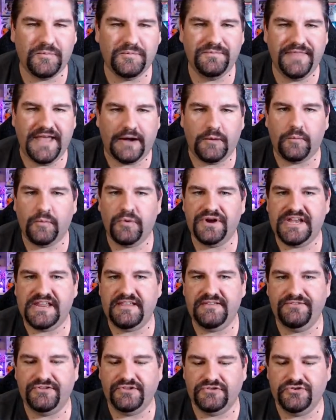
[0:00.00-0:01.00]
that one
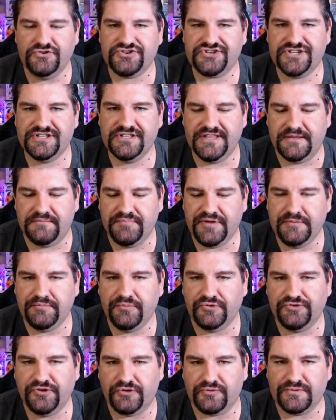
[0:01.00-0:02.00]
evolution that people
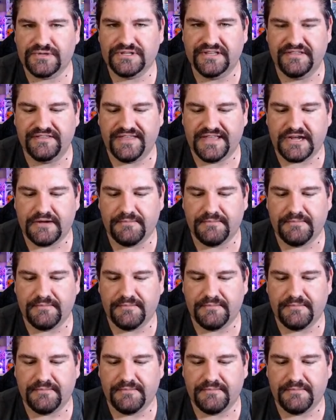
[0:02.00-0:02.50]
don't really think